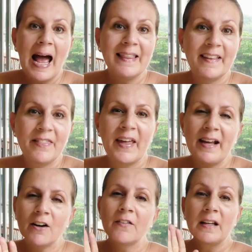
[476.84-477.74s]
And then they
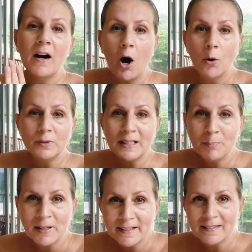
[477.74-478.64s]
are the only
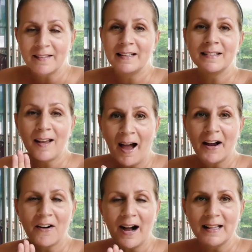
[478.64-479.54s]
place on the
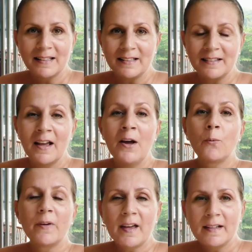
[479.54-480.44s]
entire island
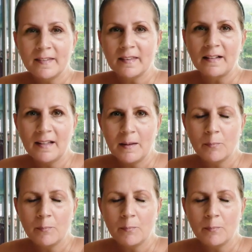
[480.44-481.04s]
with a Sunday